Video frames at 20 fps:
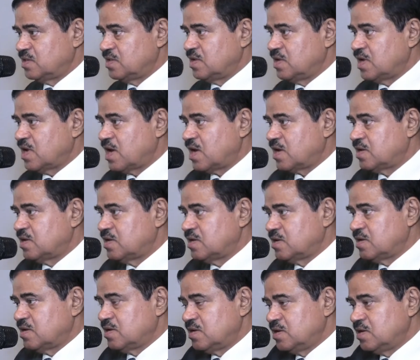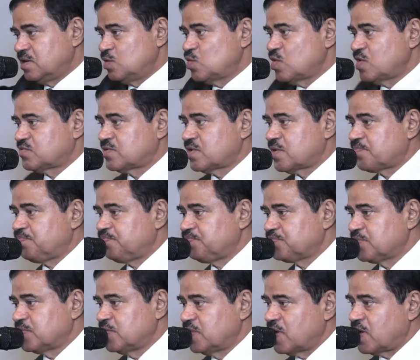Here in USF,
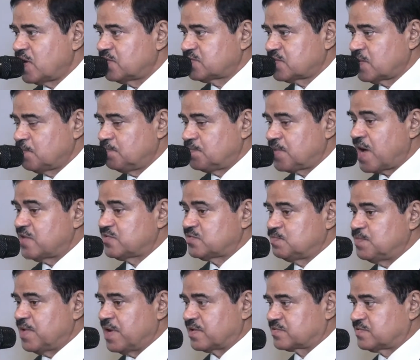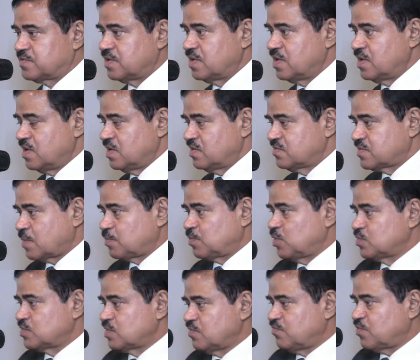there are some branch banks.
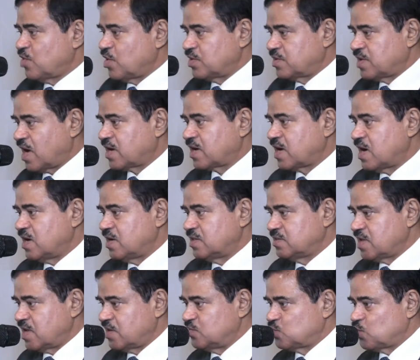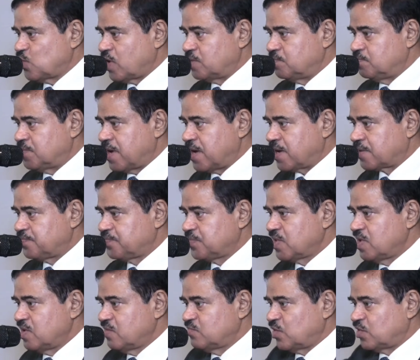Suppose for Dhaka, there is one bank.
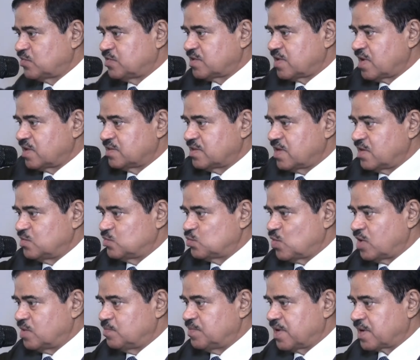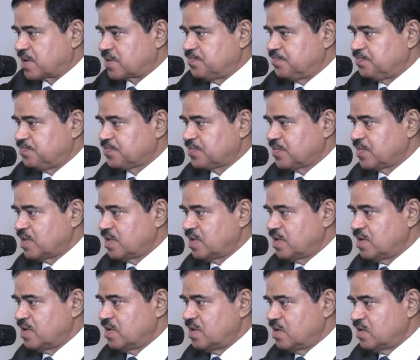For Chittagong there is one bank.
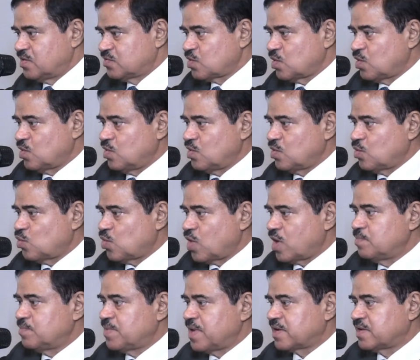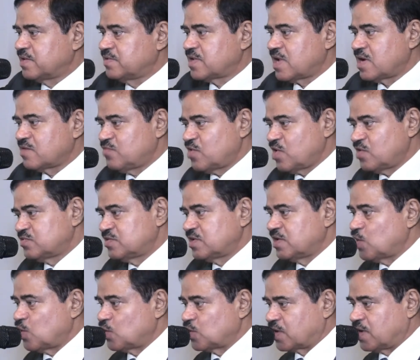So one bank in Chittagong falls, they
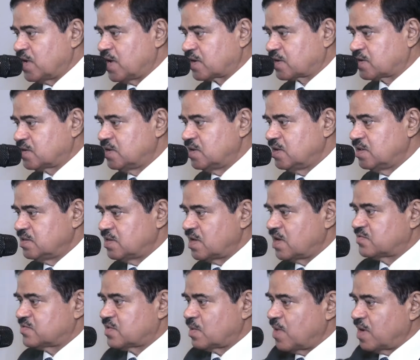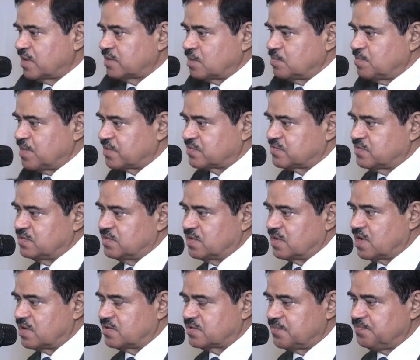don't care. There are some other banks in the
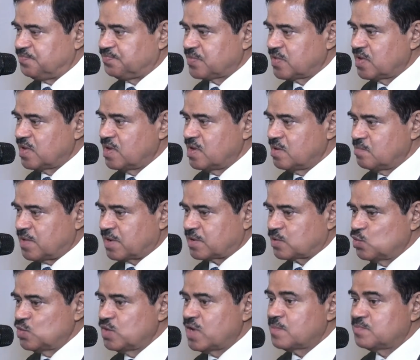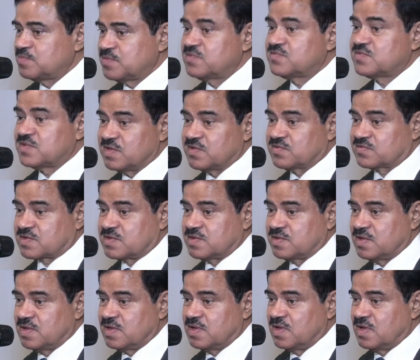country. But we have this risk.
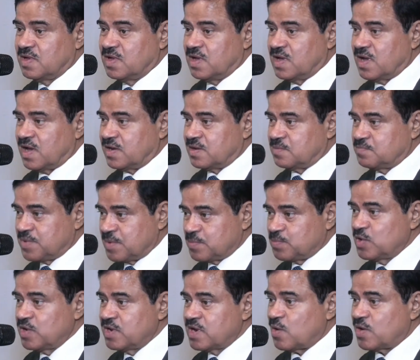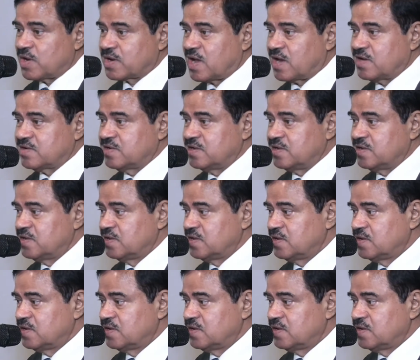And people in our country